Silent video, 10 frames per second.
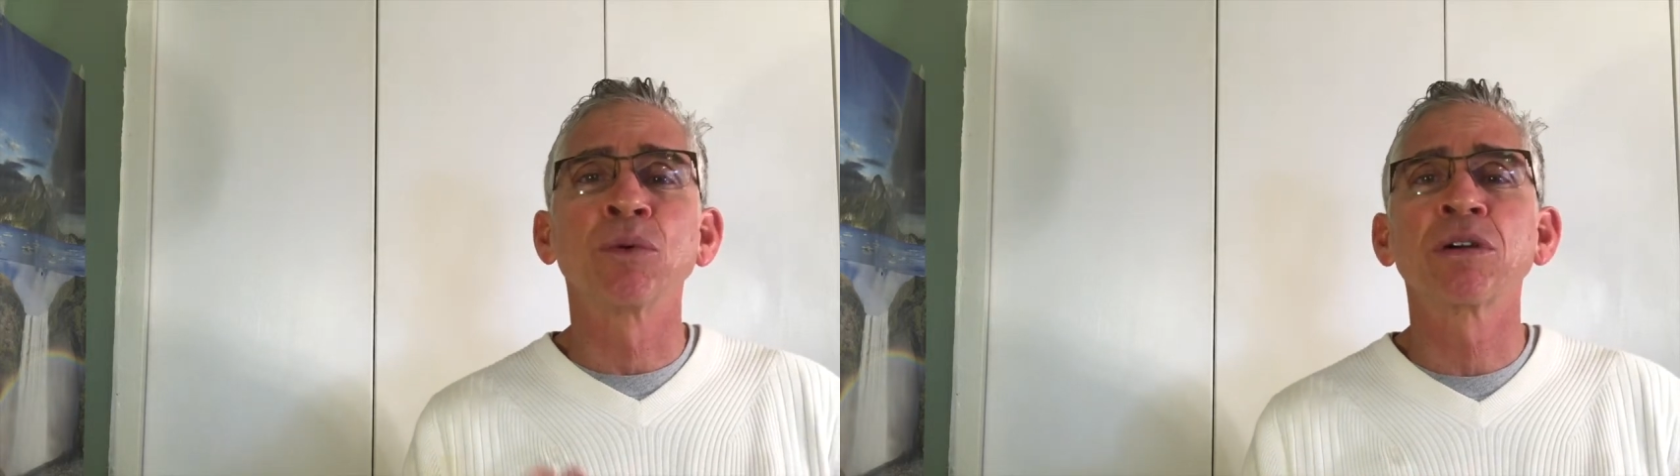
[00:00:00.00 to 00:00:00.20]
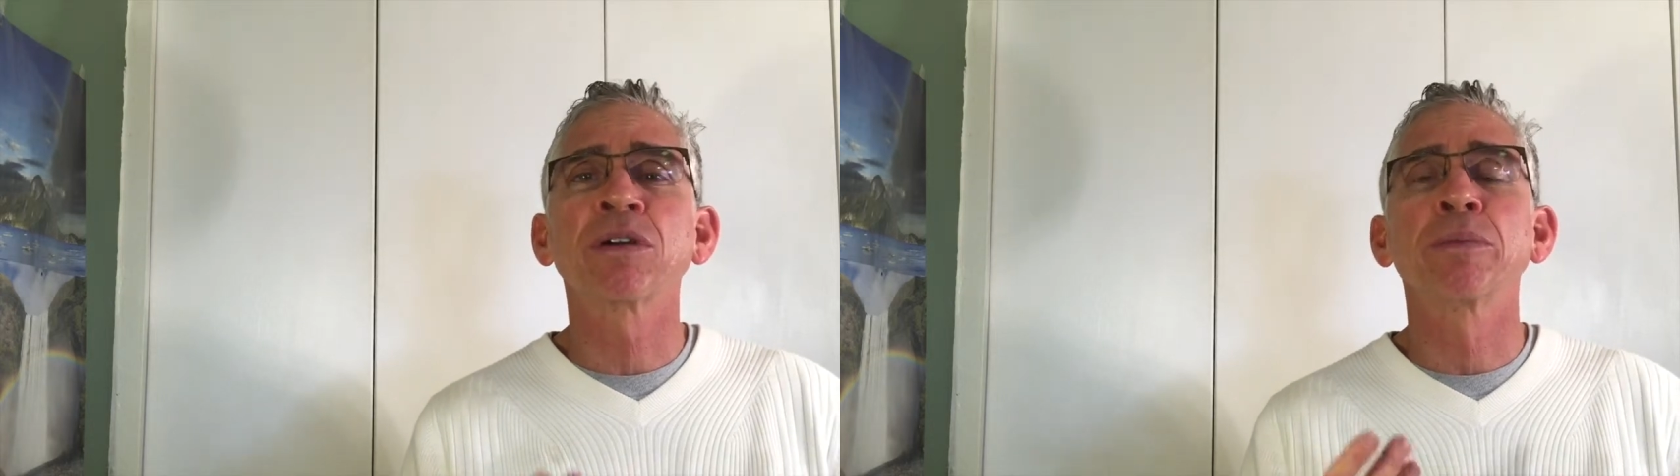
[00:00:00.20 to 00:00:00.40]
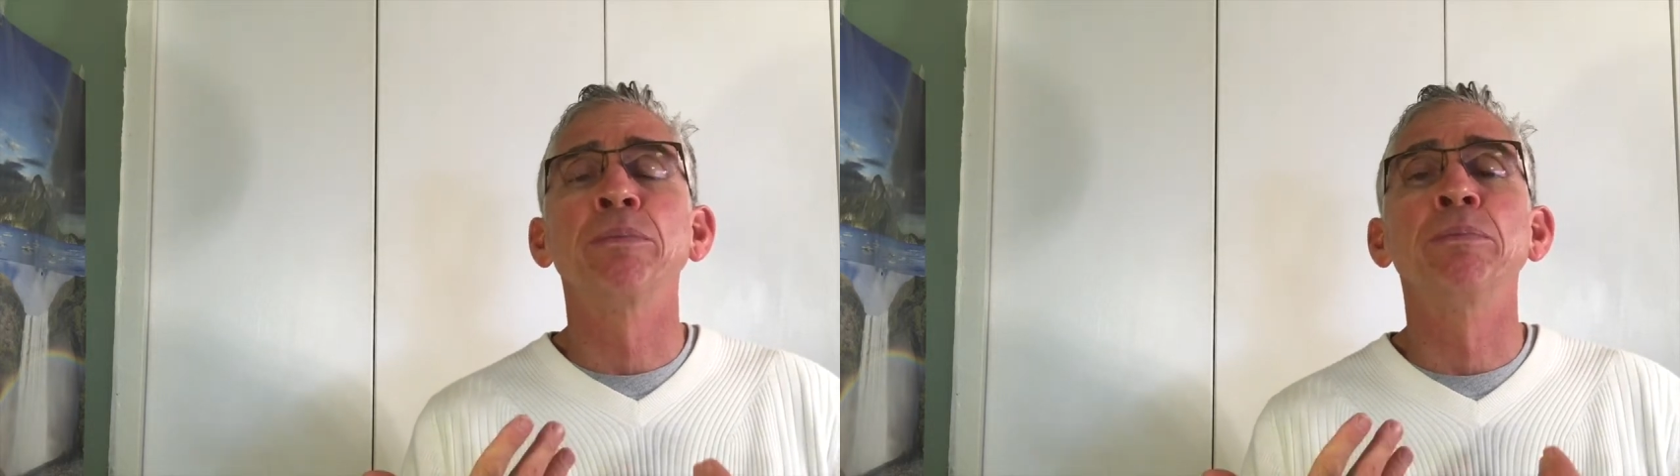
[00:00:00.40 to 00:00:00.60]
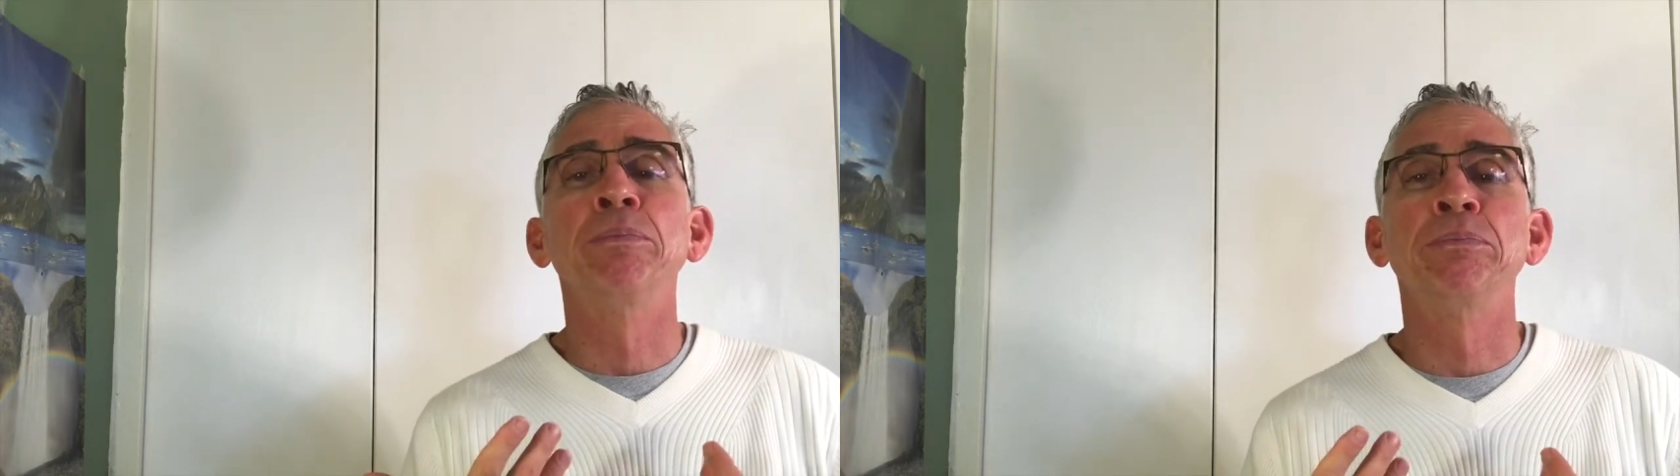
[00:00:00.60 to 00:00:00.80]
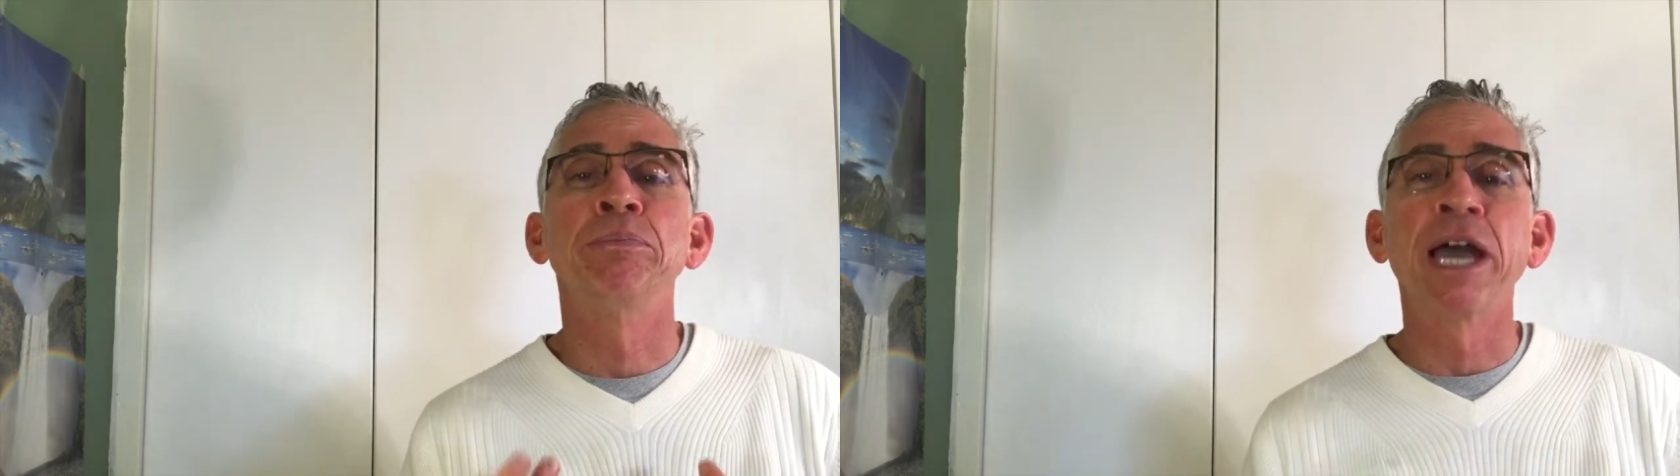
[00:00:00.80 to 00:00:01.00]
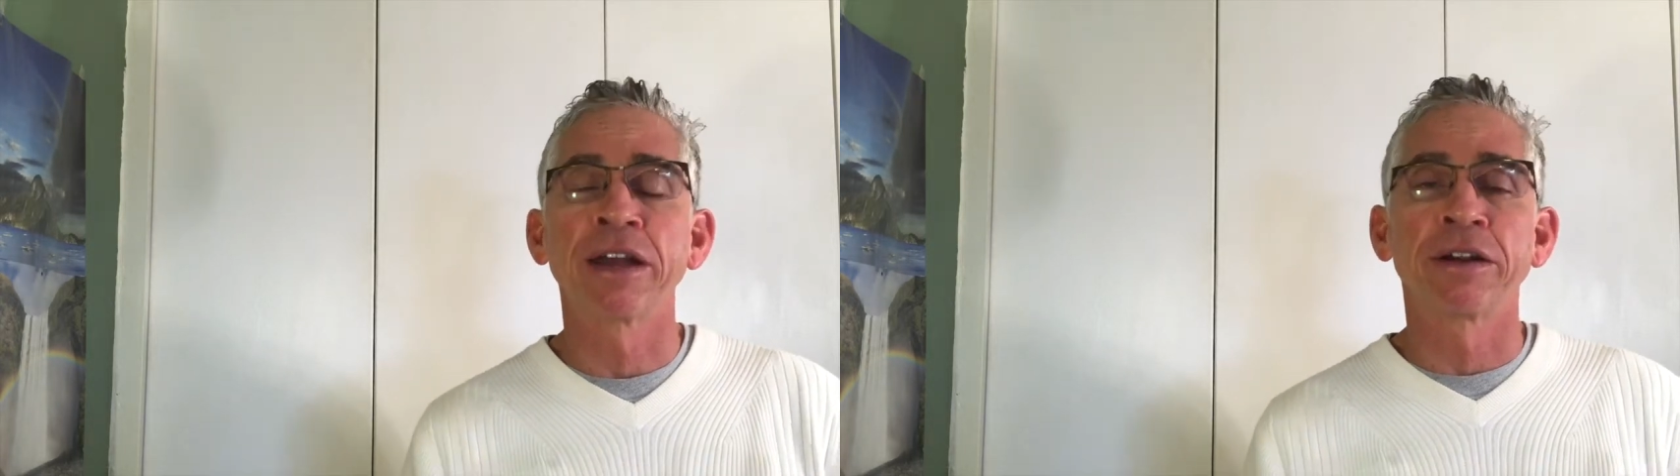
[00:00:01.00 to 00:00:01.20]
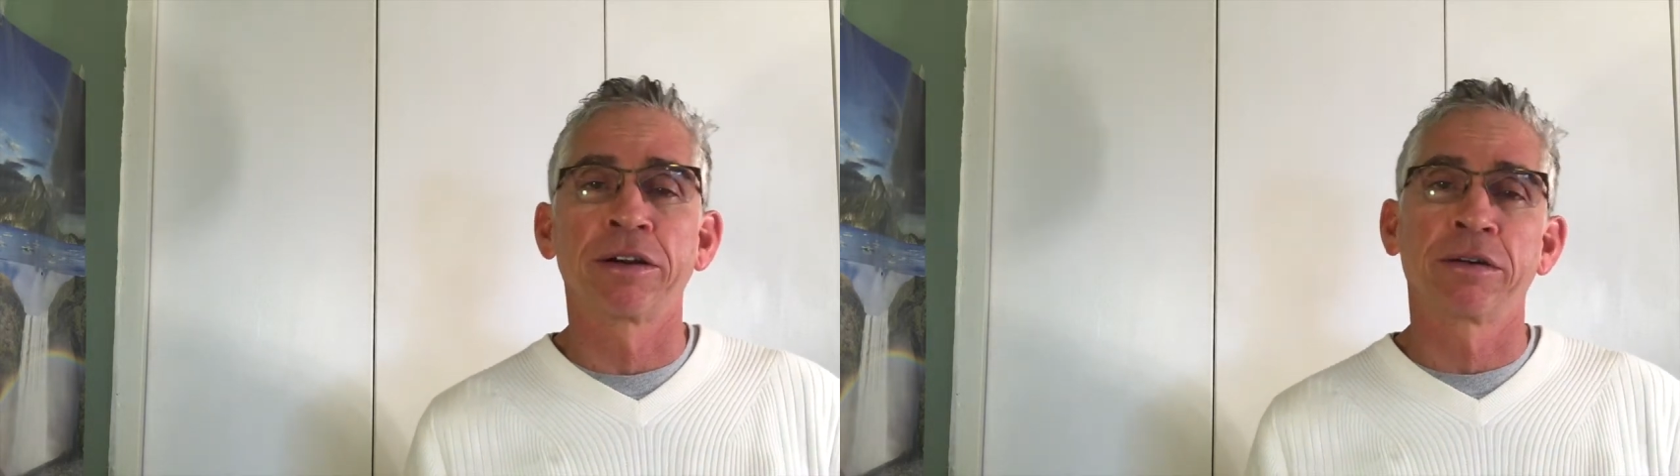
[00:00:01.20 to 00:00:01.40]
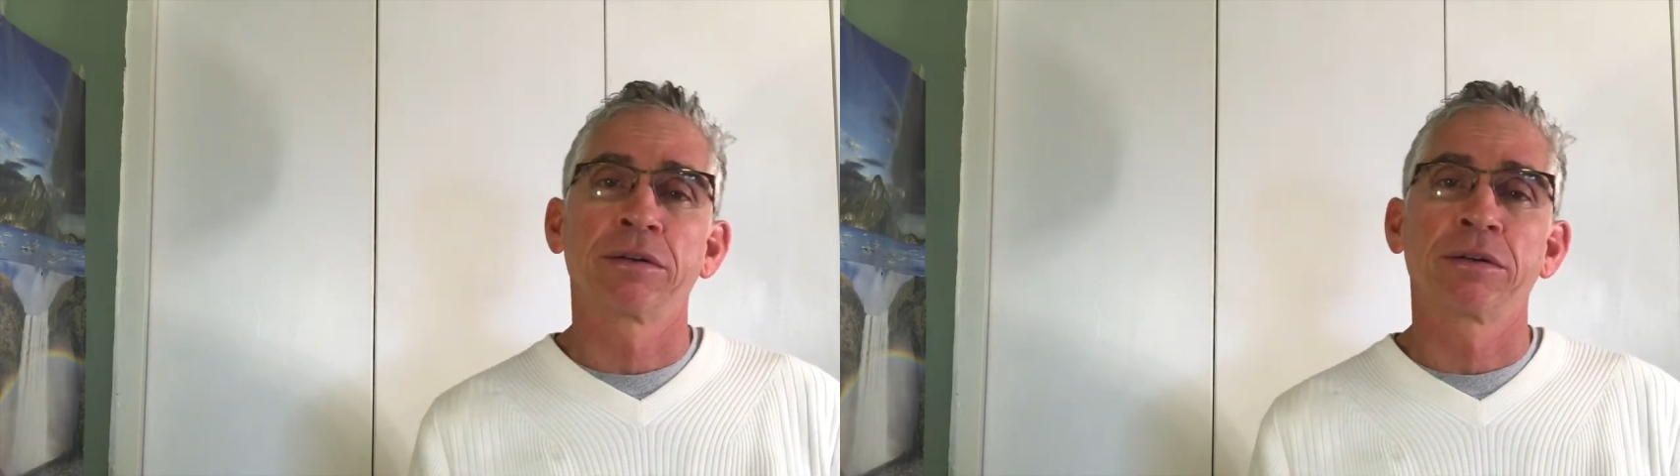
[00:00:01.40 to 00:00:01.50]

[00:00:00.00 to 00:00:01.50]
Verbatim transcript: work better.